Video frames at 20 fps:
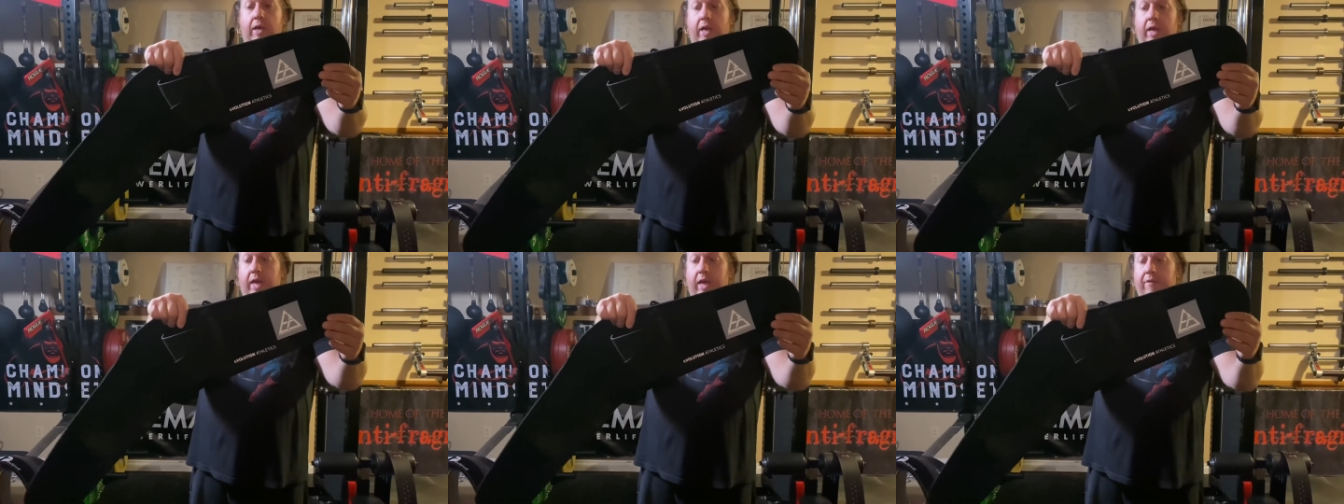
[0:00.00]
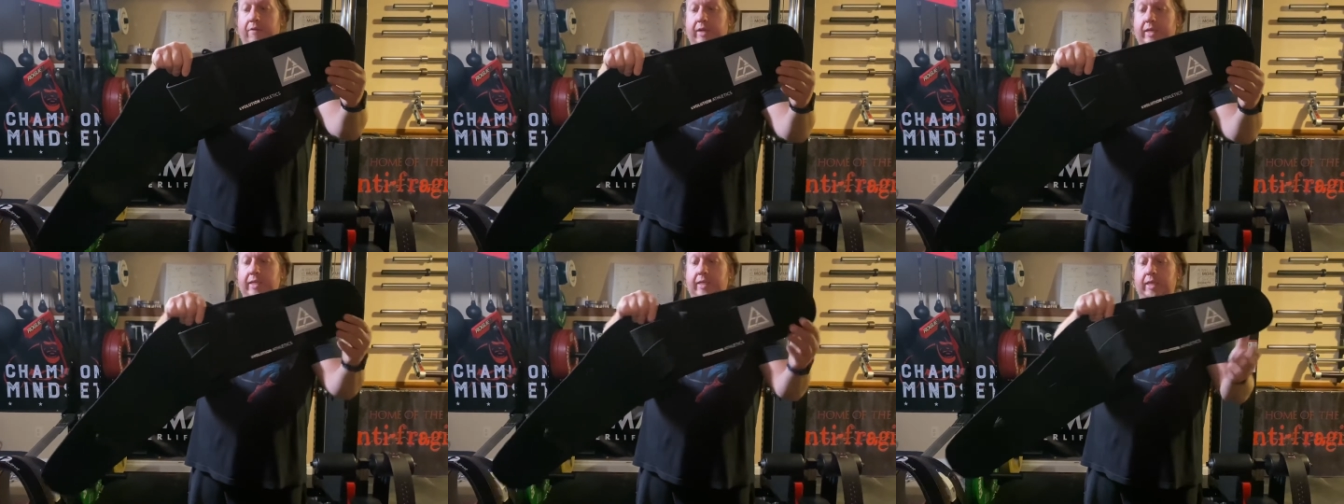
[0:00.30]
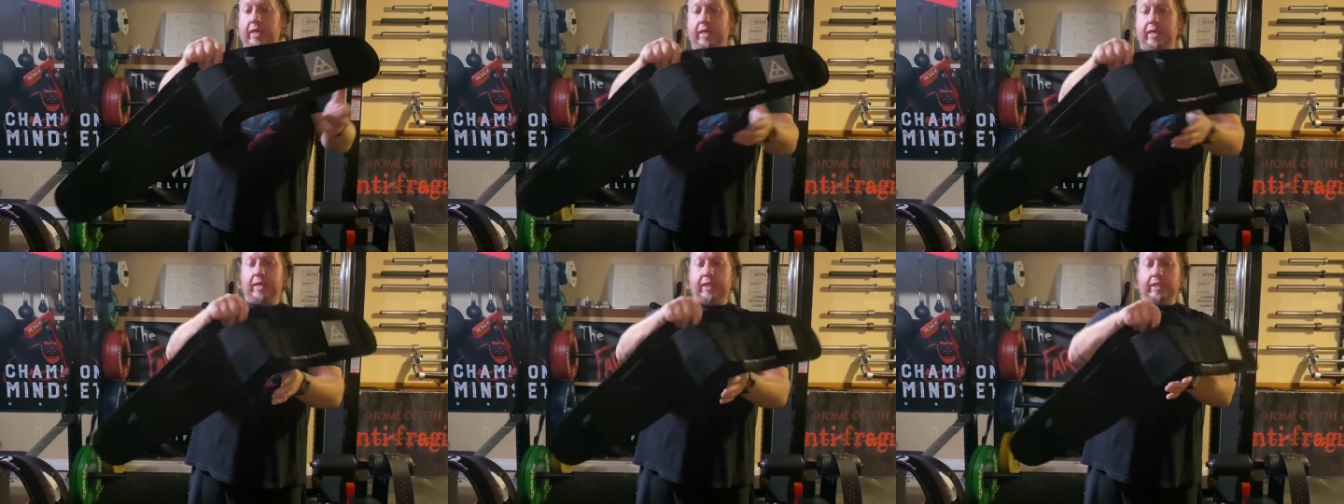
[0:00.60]
And this
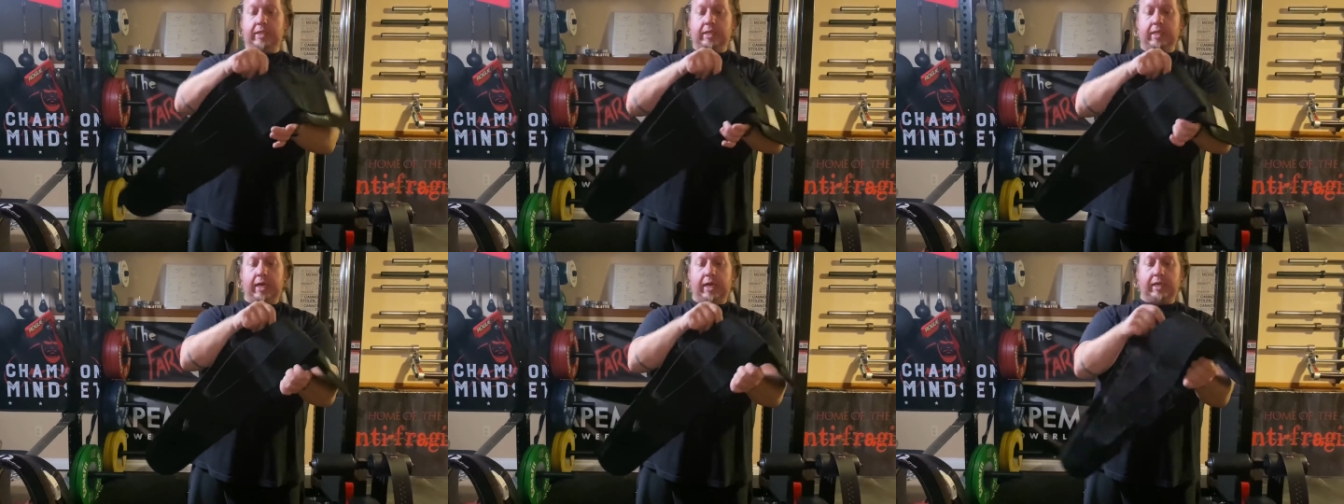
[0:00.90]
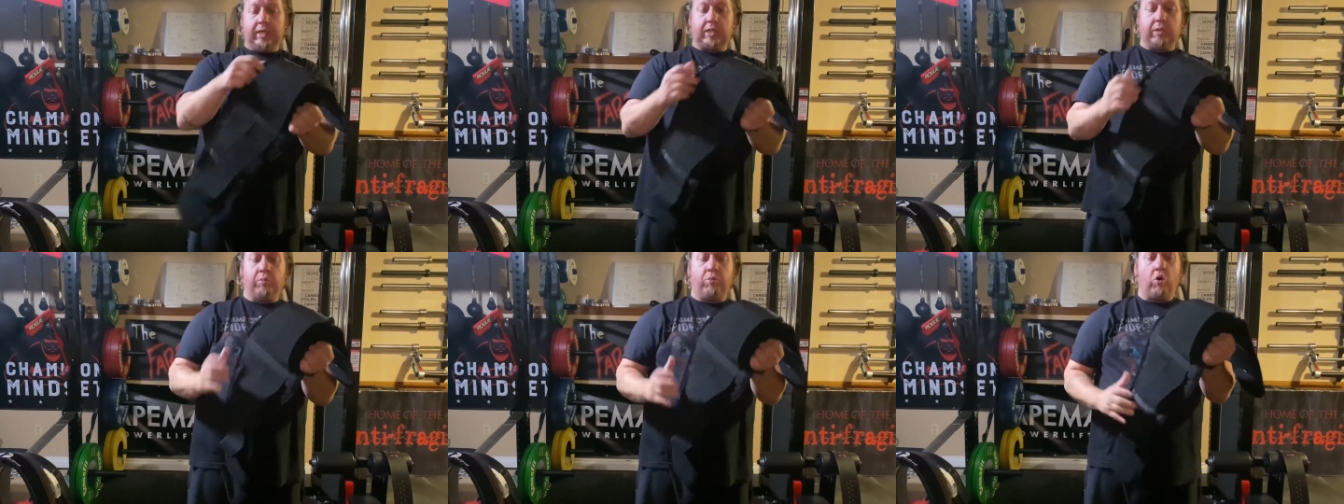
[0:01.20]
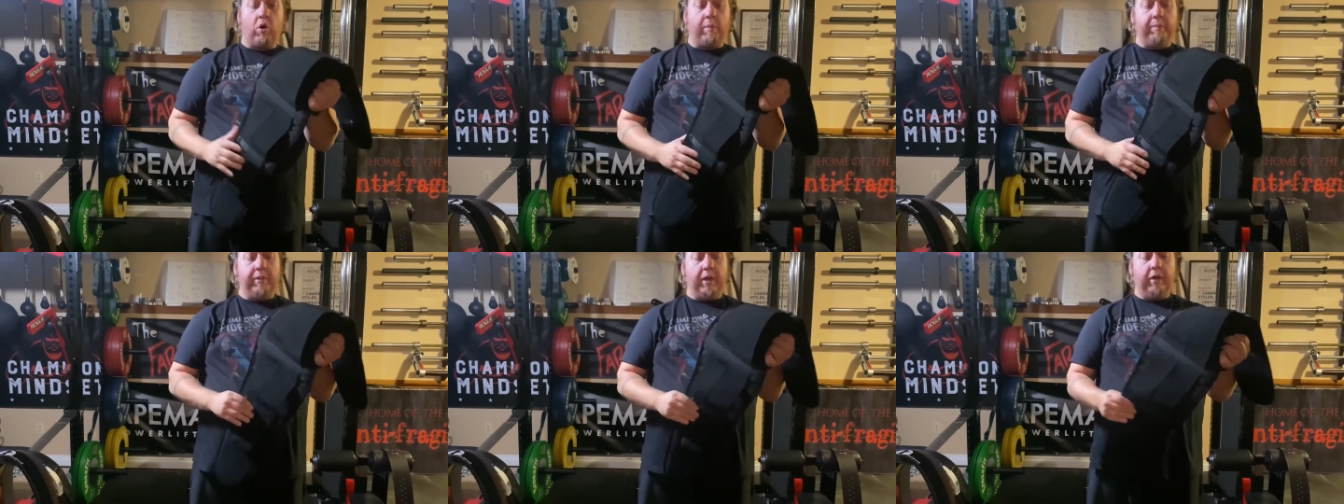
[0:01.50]
is a
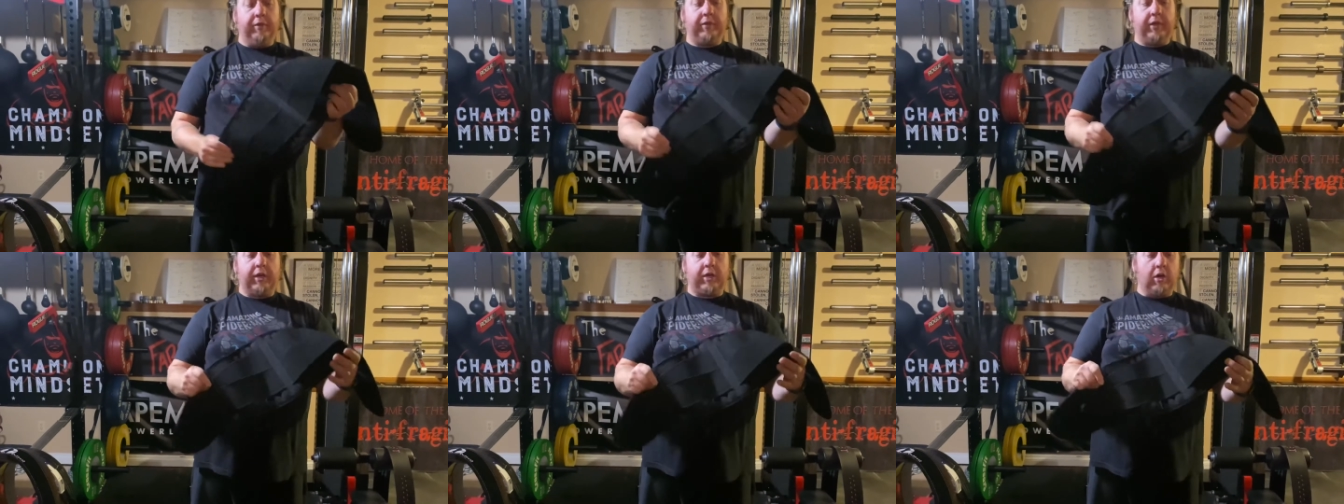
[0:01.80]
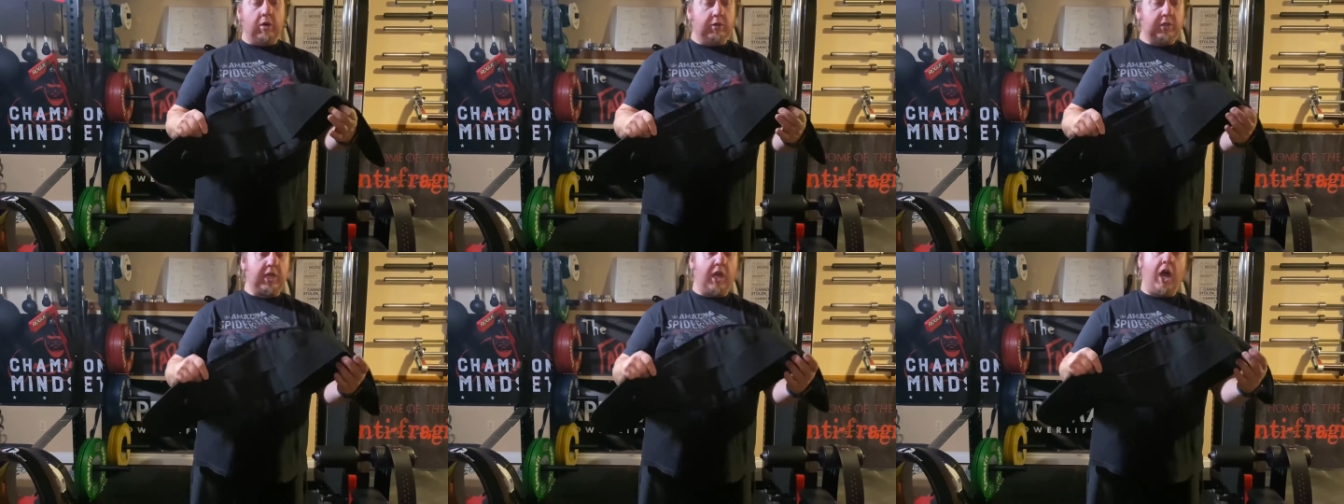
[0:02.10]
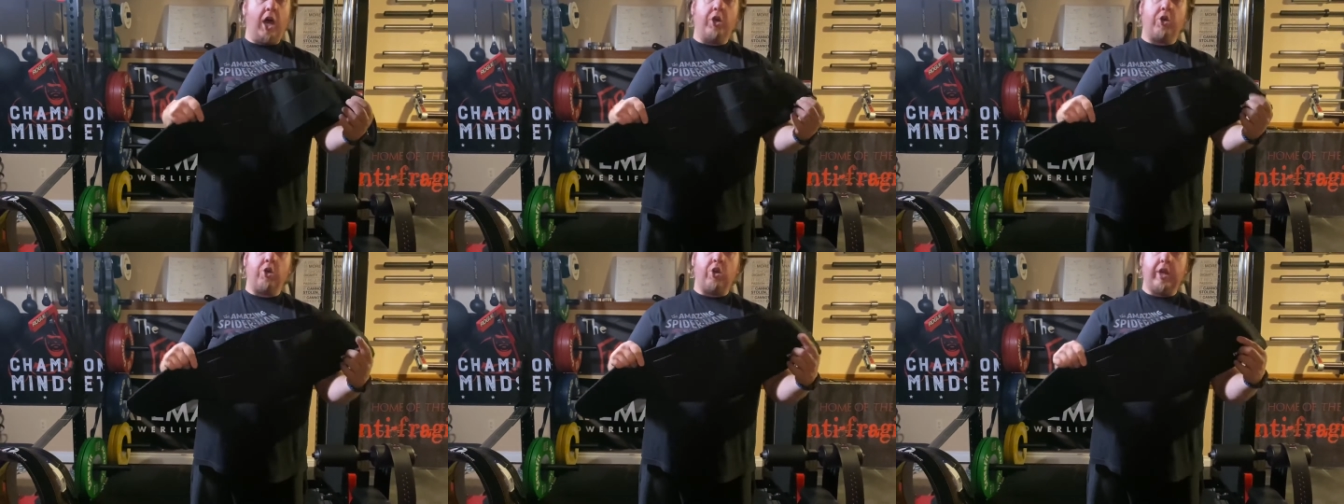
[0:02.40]
support belt that goes
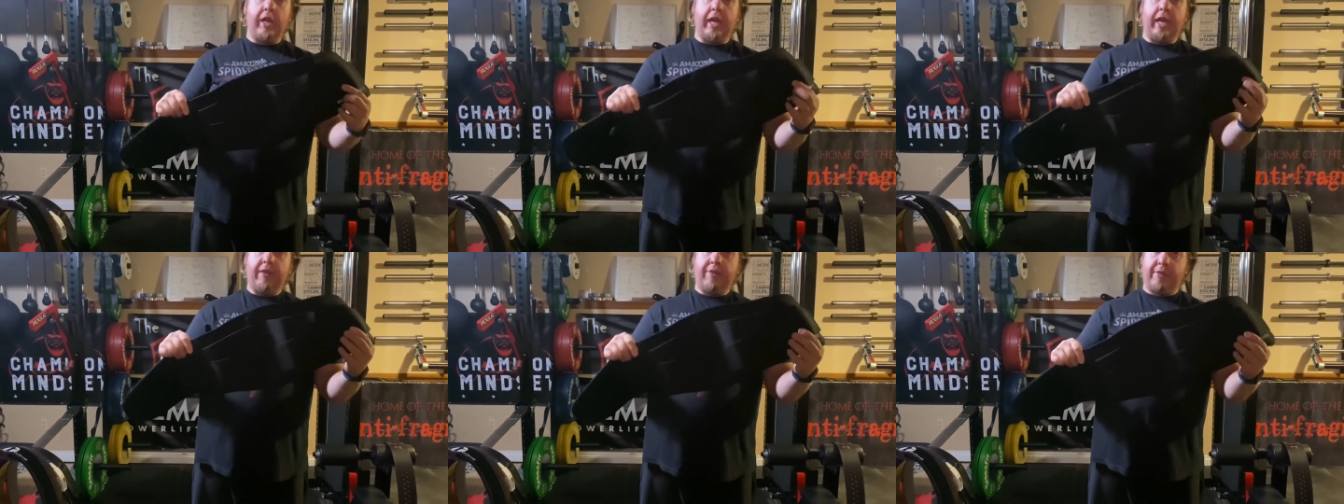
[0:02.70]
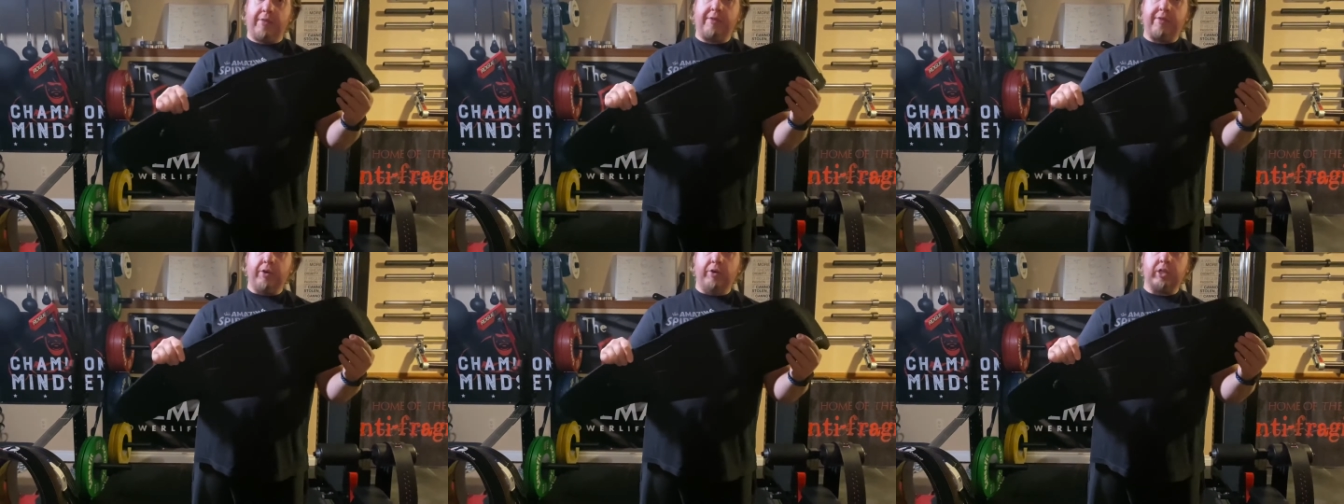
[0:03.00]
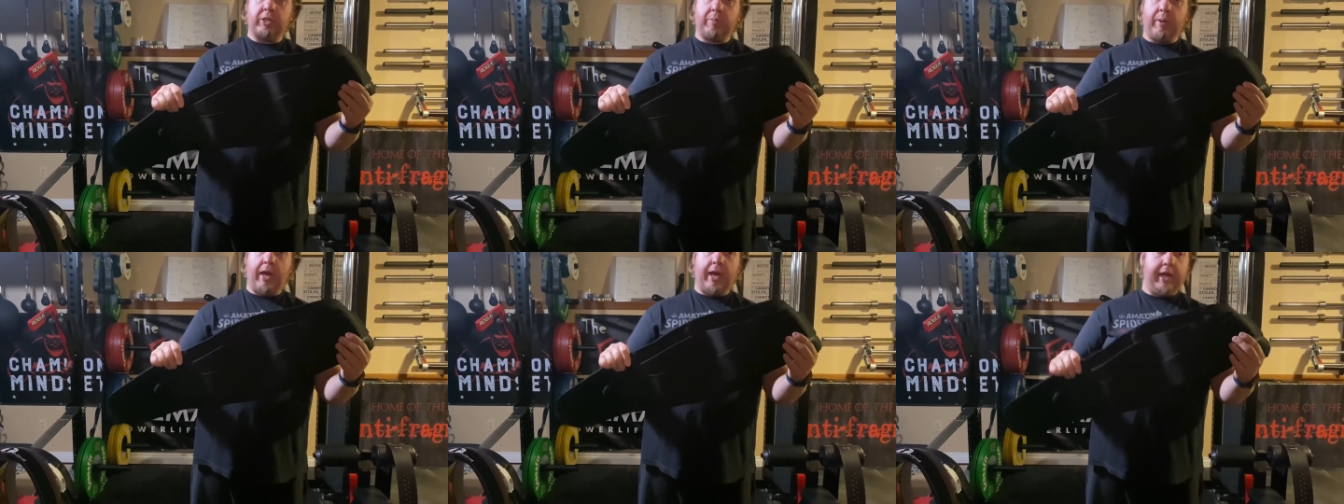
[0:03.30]
underneath
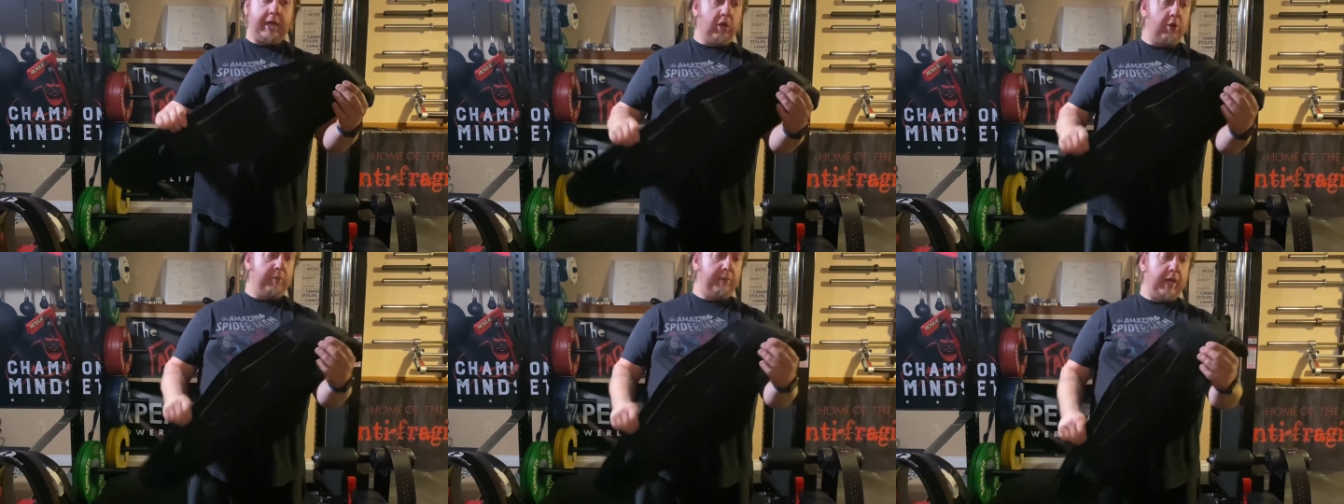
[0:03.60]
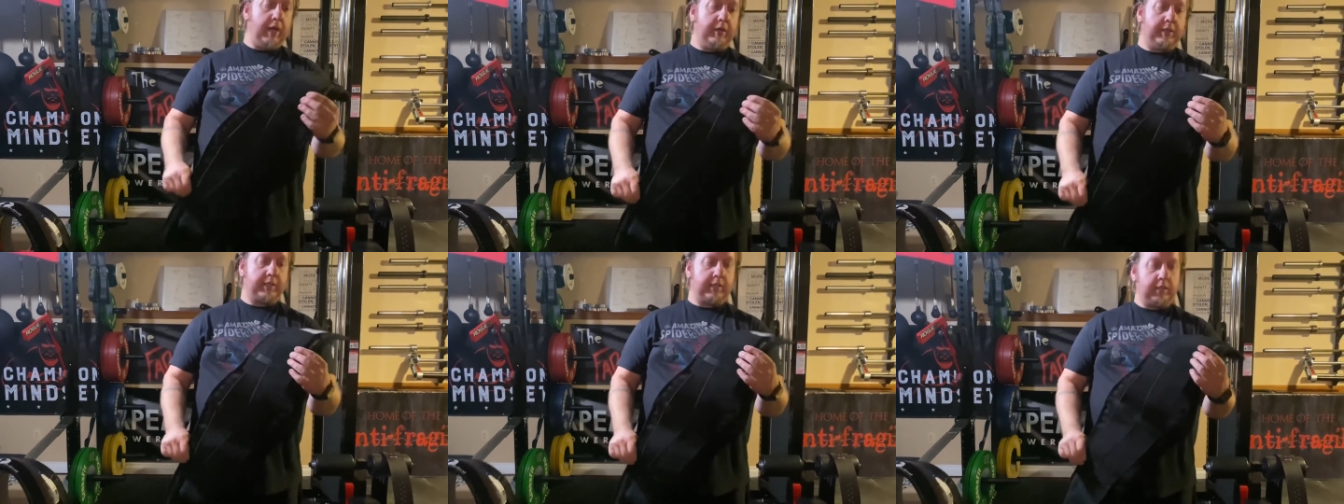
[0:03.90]
those Pioneer belts.